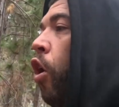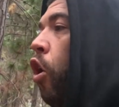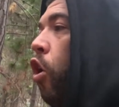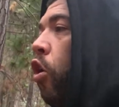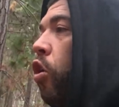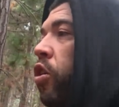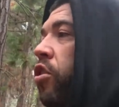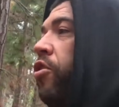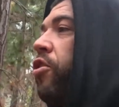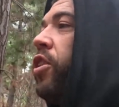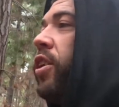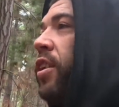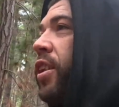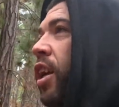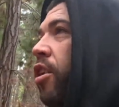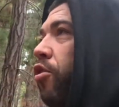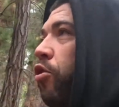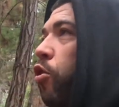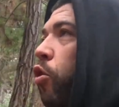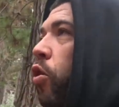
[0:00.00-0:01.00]
or a chick
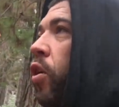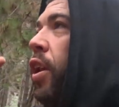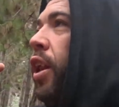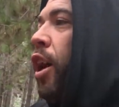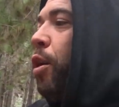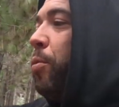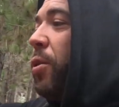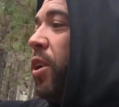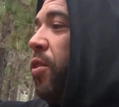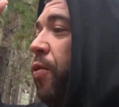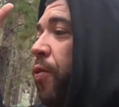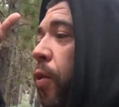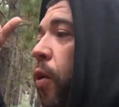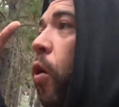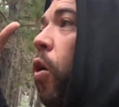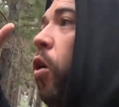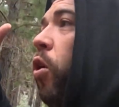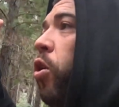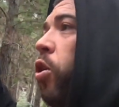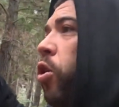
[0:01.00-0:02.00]
that's looking at me
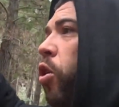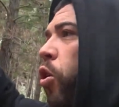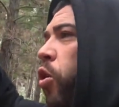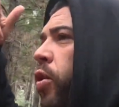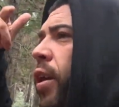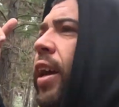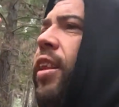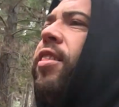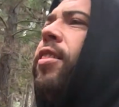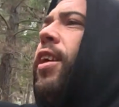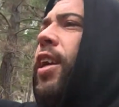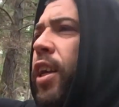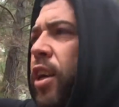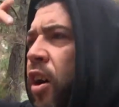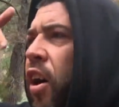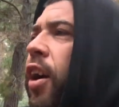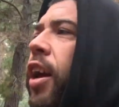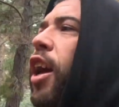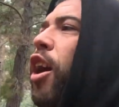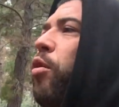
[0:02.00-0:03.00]
for who they think
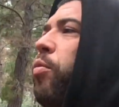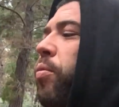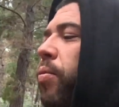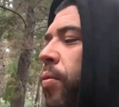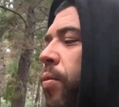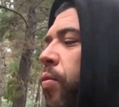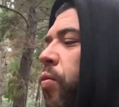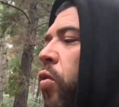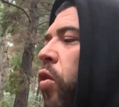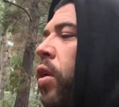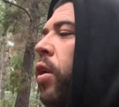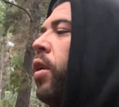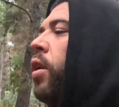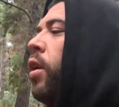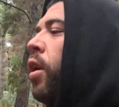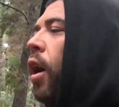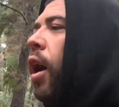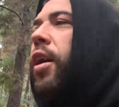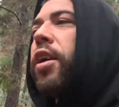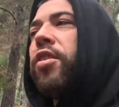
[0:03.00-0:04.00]
I am.
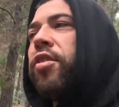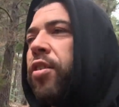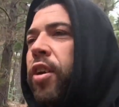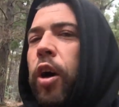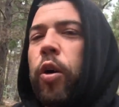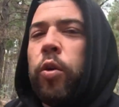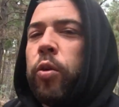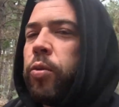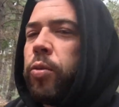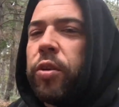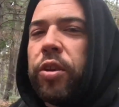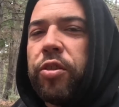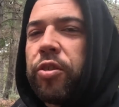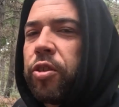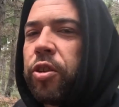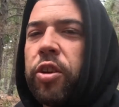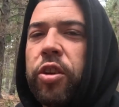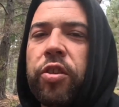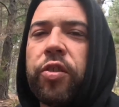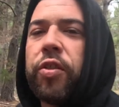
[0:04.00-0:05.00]
I can tell as
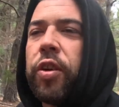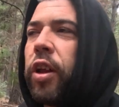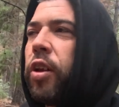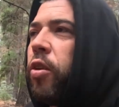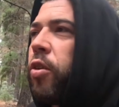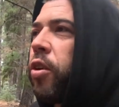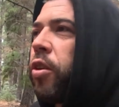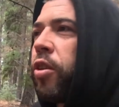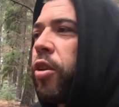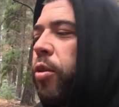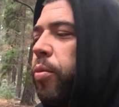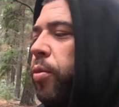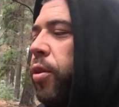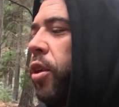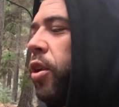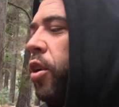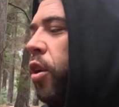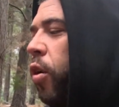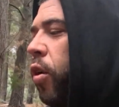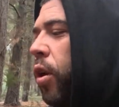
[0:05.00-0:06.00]
soon as I look at them,
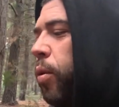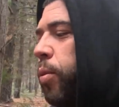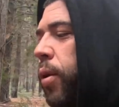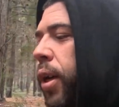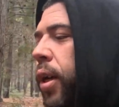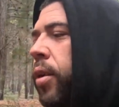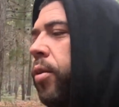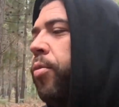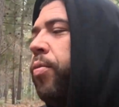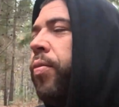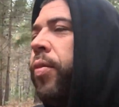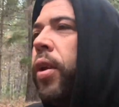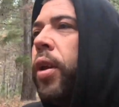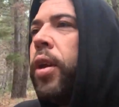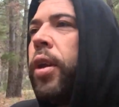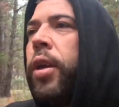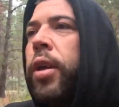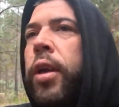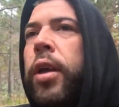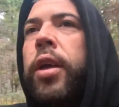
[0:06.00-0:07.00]
you know what I mean?
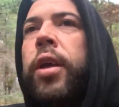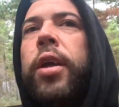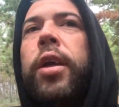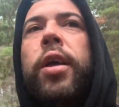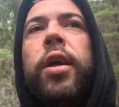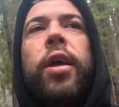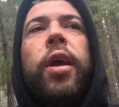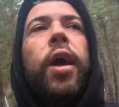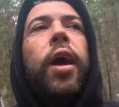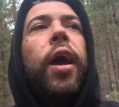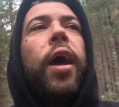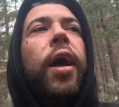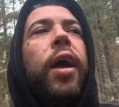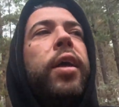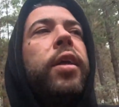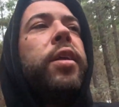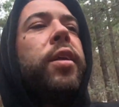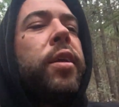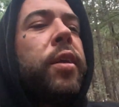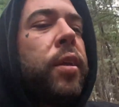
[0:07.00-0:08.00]

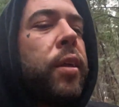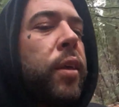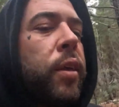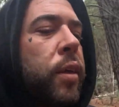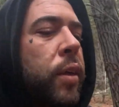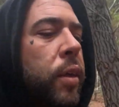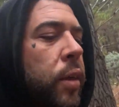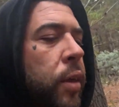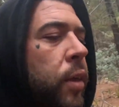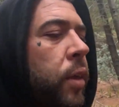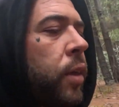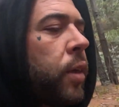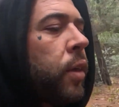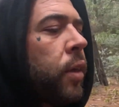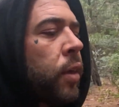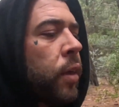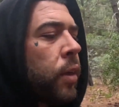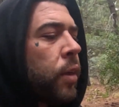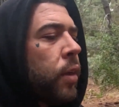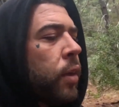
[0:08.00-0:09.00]
And
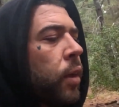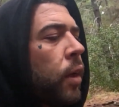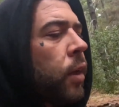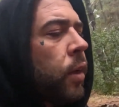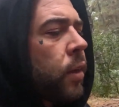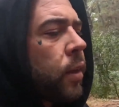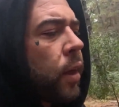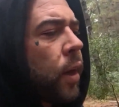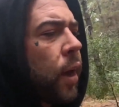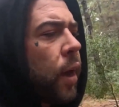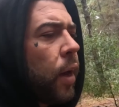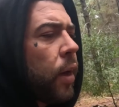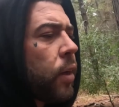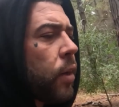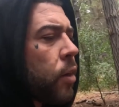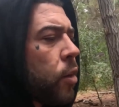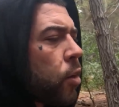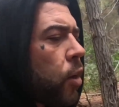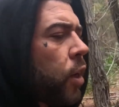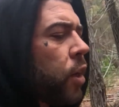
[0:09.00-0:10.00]
yeah,
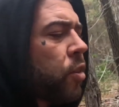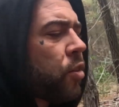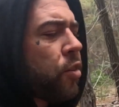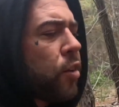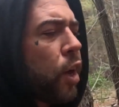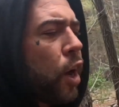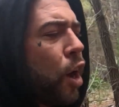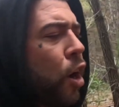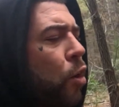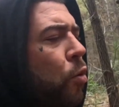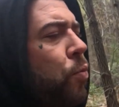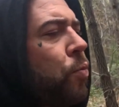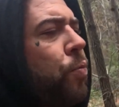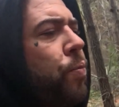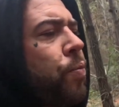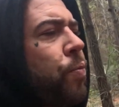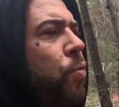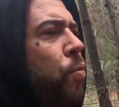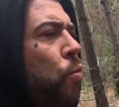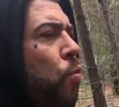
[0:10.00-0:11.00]
it's a
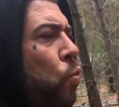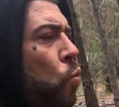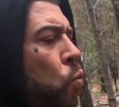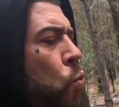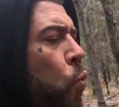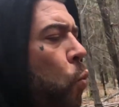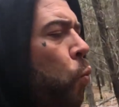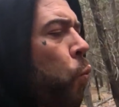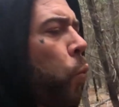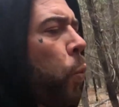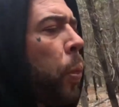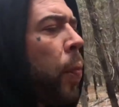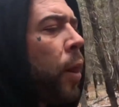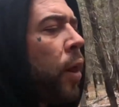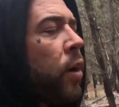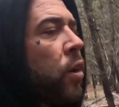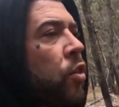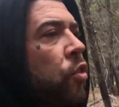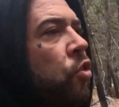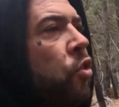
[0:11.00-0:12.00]

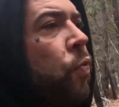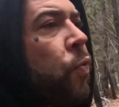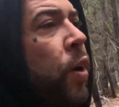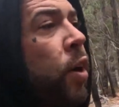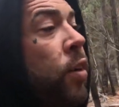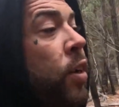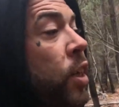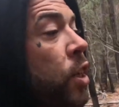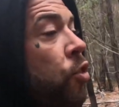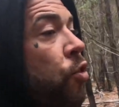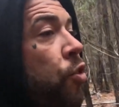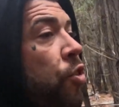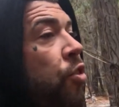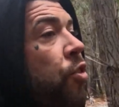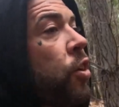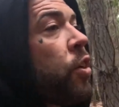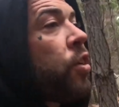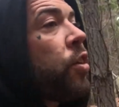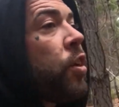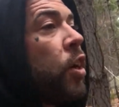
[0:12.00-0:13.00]
very
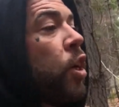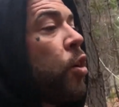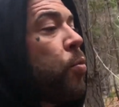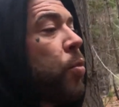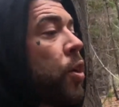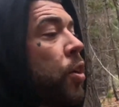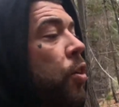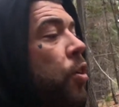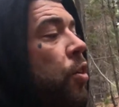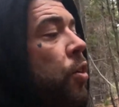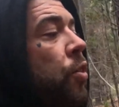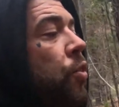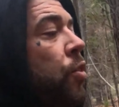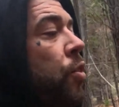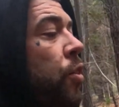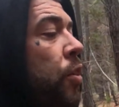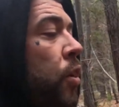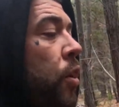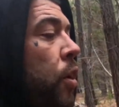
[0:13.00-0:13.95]
interesting thing because,